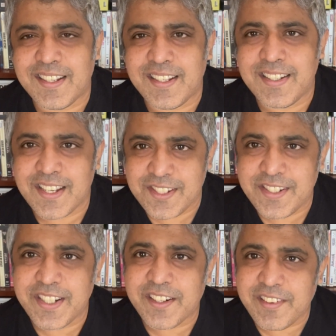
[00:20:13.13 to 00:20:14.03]

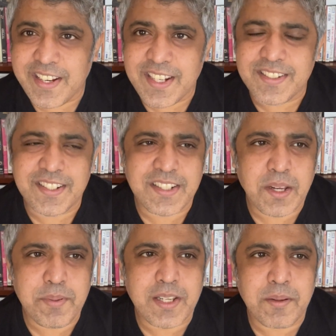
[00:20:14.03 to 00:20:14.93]
Yashji creates in
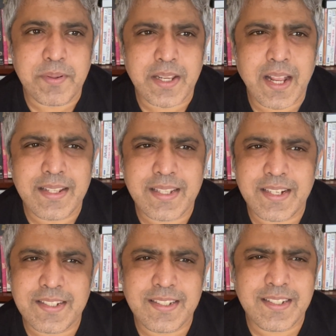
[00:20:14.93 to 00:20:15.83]
Kabhi Kabhi, and there
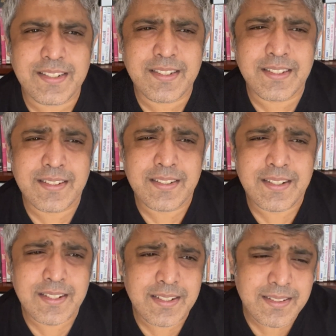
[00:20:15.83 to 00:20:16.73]
is this
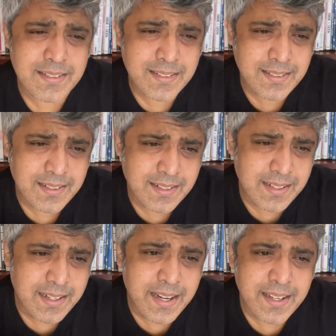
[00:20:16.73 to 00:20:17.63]

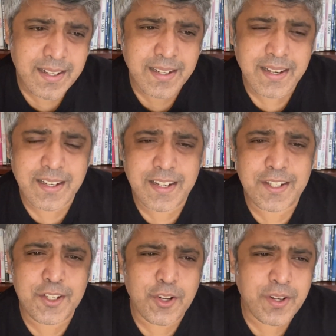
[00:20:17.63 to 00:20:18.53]
lingering and
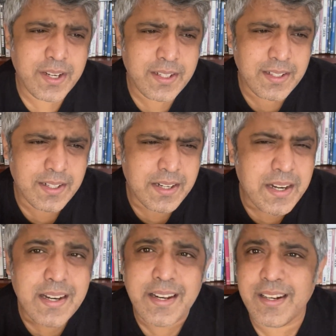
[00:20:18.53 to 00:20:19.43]
enduring
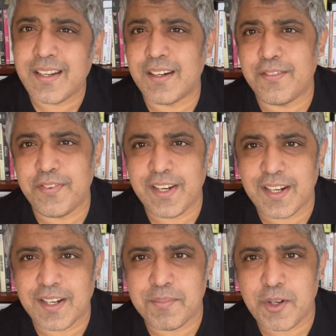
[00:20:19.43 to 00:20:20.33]
lyrical feel
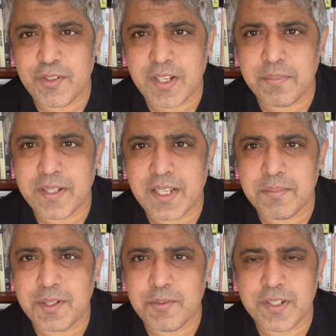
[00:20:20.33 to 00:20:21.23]
about Kabhi
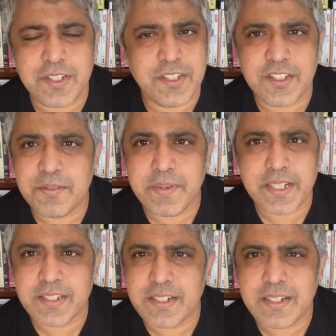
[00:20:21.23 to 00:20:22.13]
Kabhi which just
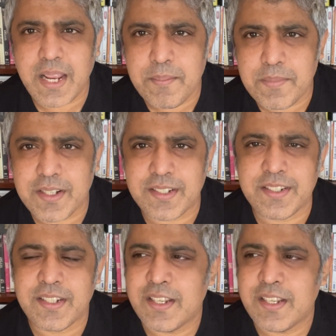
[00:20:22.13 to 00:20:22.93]
makes it timeless.